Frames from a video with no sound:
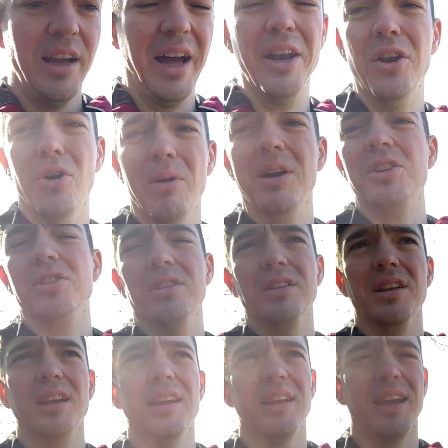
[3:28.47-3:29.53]
I know I
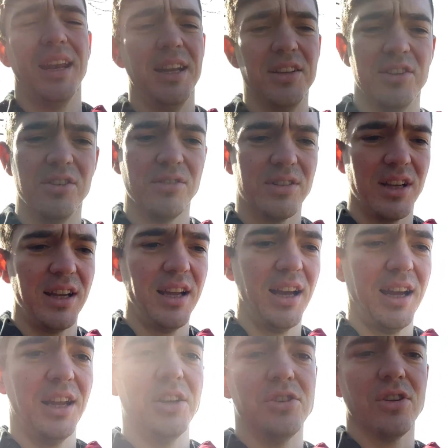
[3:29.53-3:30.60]
should get into, because
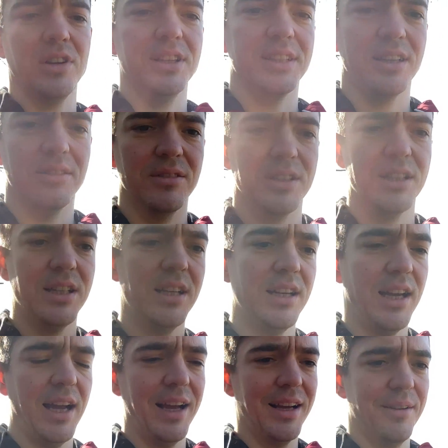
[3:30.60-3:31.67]
I enjoy Zelda.
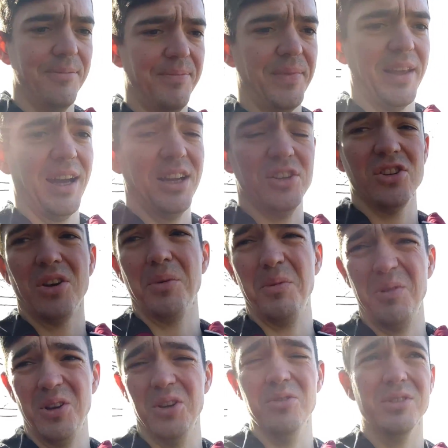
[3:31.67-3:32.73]
I enjoy
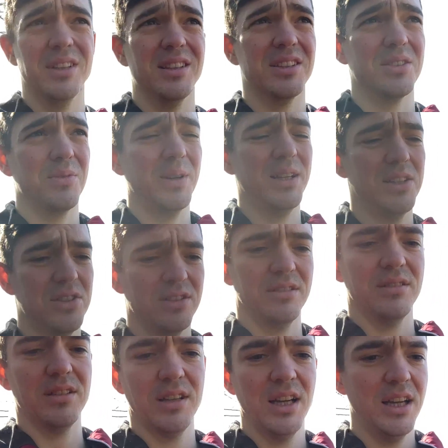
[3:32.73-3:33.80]
using the Switch,
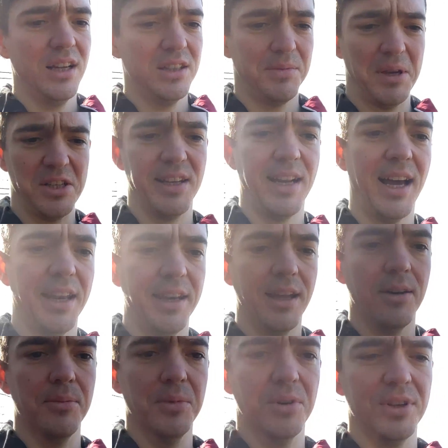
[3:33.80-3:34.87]
especially in
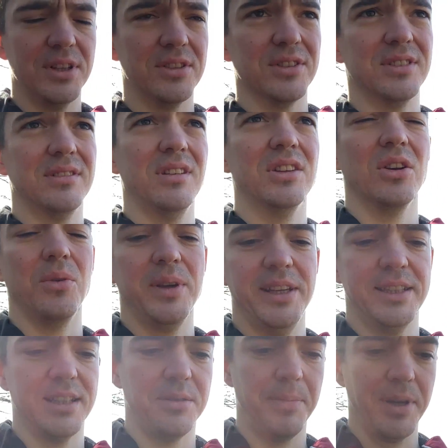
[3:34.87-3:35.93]
handheld mode. It's just so
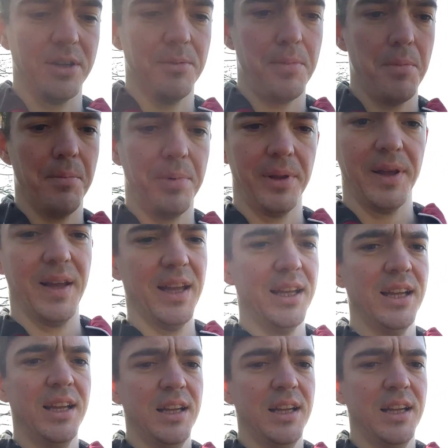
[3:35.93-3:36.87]
easy to pick up and play,